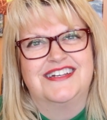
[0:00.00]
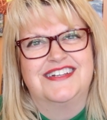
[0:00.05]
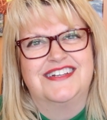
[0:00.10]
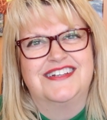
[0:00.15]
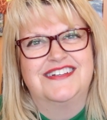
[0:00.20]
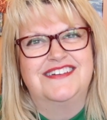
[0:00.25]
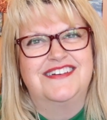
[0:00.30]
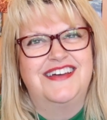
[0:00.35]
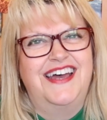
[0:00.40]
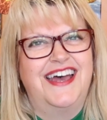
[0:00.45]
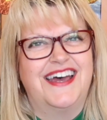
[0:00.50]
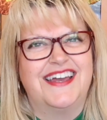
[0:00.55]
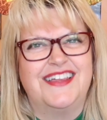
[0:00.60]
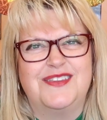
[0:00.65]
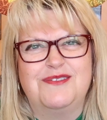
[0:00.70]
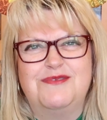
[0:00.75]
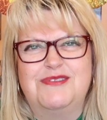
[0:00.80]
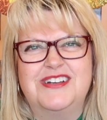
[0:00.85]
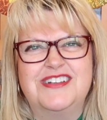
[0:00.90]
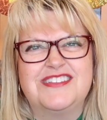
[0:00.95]
I hate
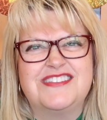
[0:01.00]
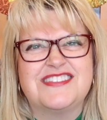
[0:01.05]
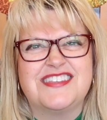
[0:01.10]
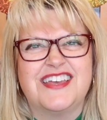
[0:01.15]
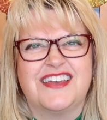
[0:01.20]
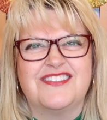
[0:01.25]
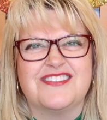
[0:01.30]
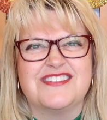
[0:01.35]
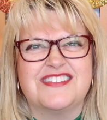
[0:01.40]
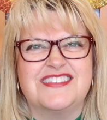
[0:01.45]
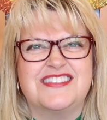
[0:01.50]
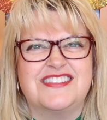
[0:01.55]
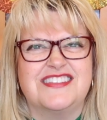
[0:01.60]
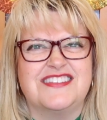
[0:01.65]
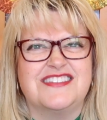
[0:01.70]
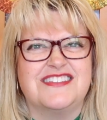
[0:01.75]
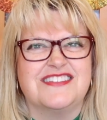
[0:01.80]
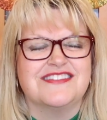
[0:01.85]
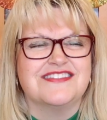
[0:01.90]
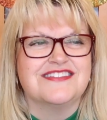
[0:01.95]
the word sales
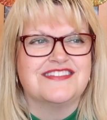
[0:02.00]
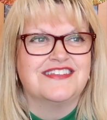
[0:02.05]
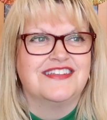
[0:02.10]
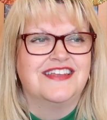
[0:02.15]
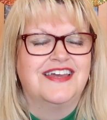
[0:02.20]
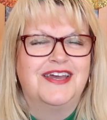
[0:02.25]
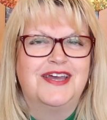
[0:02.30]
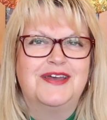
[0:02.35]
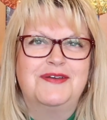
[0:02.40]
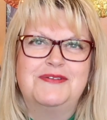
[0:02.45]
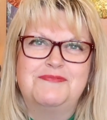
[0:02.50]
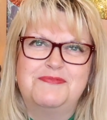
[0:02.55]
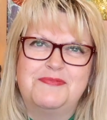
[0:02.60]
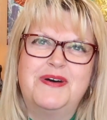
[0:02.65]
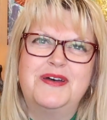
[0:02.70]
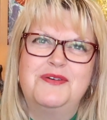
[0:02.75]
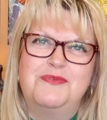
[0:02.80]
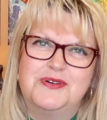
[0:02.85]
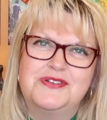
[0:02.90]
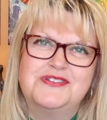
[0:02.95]
assistants, and
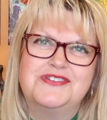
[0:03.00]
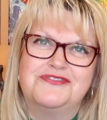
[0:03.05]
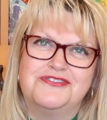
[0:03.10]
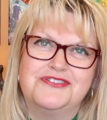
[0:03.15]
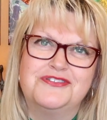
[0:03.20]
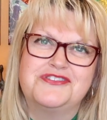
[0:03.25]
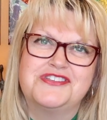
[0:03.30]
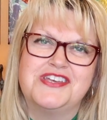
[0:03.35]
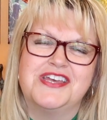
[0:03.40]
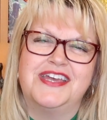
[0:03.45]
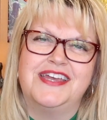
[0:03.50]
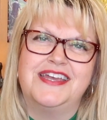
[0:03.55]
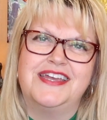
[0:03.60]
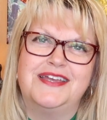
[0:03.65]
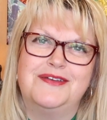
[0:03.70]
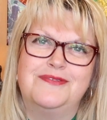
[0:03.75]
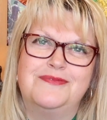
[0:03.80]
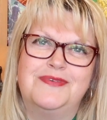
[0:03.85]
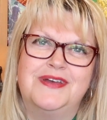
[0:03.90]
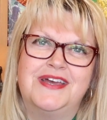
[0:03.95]
my wonderful
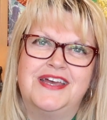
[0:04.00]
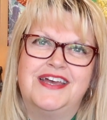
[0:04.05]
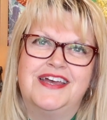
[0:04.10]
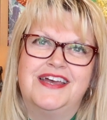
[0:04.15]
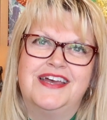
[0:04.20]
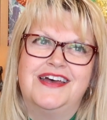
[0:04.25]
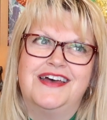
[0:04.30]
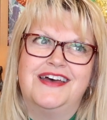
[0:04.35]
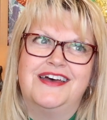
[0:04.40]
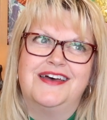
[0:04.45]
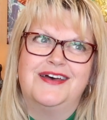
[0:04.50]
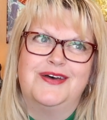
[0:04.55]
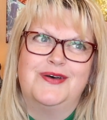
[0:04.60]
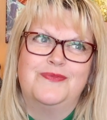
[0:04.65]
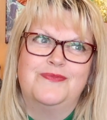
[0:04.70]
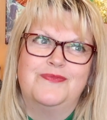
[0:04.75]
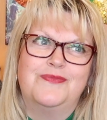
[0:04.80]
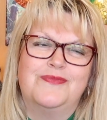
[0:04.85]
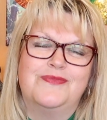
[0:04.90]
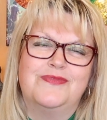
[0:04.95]
team, they
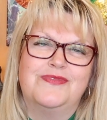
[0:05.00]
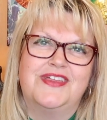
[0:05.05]
won